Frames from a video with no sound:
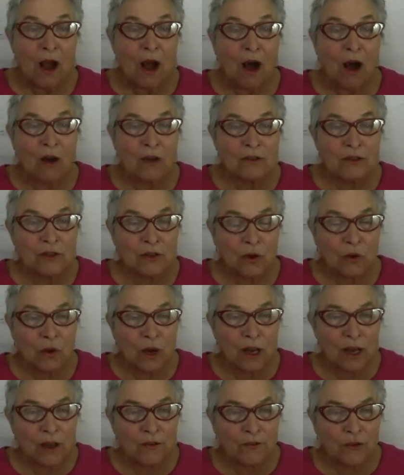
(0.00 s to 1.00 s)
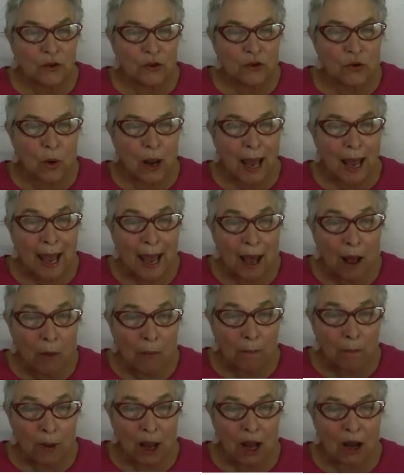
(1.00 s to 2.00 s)
Also, if you do a
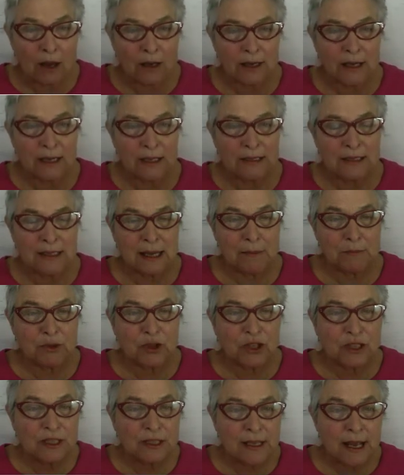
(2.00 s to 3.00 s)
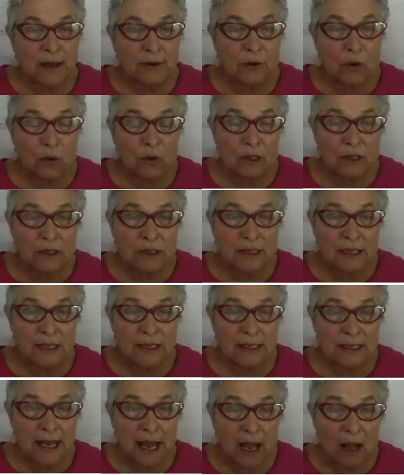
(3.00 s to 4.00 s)
help on exceptions, now notice
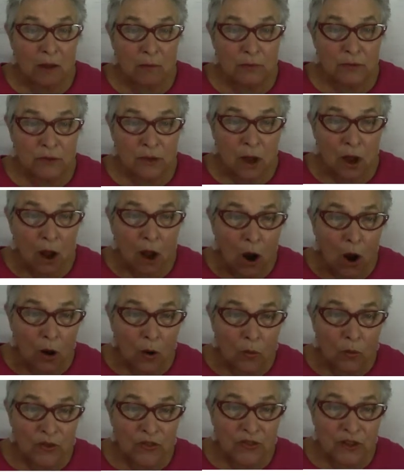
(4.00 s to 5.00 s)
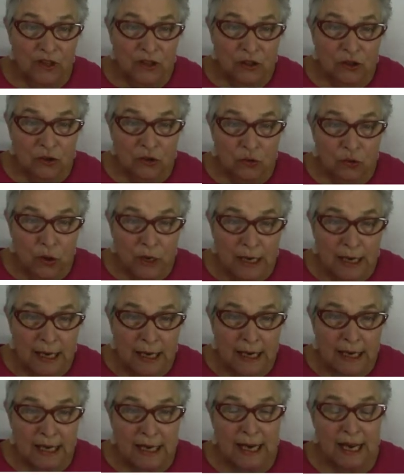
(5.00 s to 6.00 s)
these helps are with the
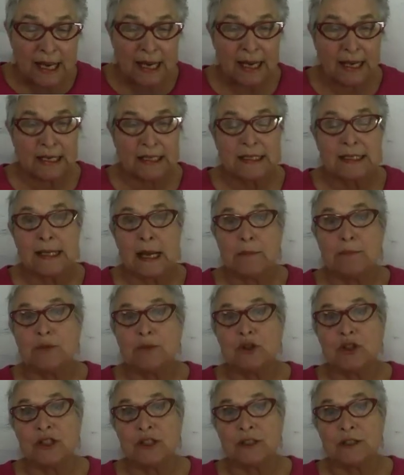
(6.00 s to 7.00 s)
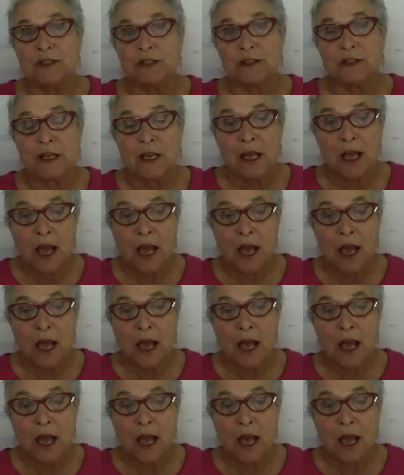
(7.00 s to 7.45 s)
string exceptions.